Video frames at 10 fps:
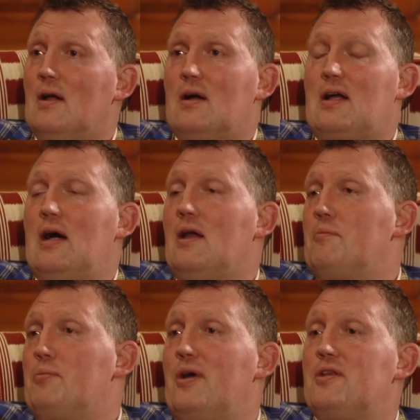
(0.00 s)
I
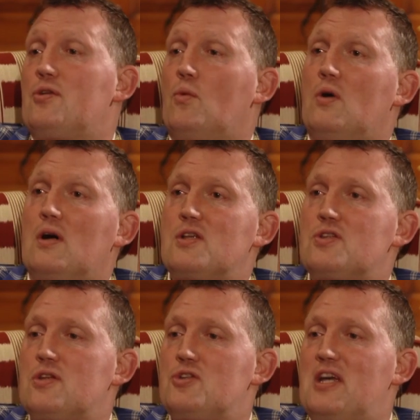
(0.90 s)
can't put into
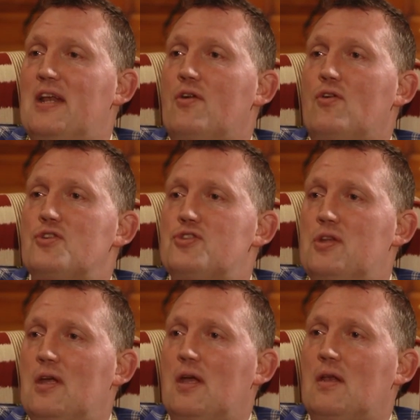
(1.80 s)
words the
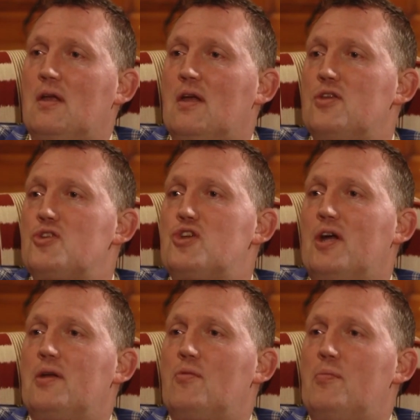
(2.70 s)
generosity and the
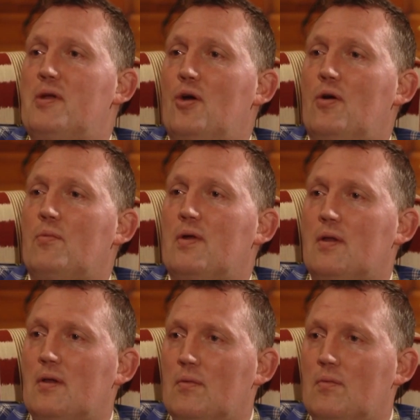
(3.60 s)
journey we've been
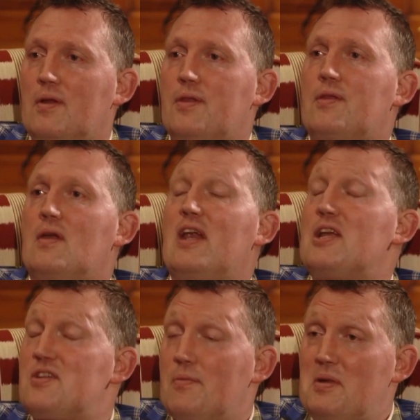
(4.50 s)
on with, and
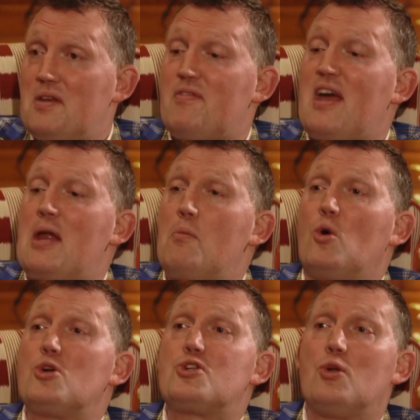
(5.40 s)
it's been a very
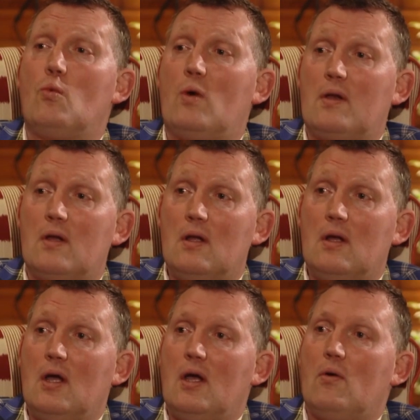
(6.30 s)
emotional one.
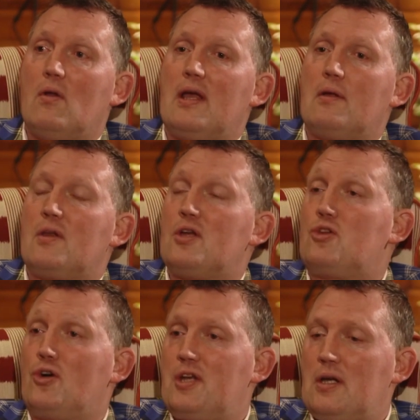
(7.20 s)
Like the
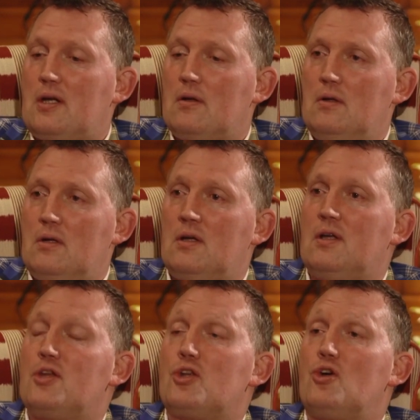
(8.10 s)

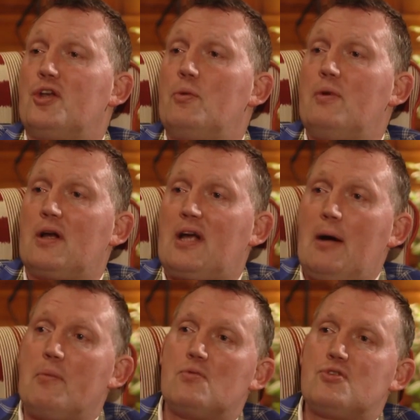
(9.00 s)
Doddie Weir
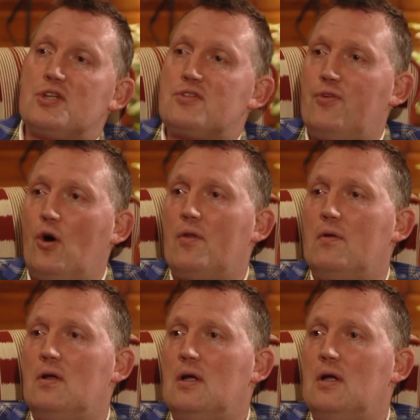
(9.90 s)
Cup that was just fought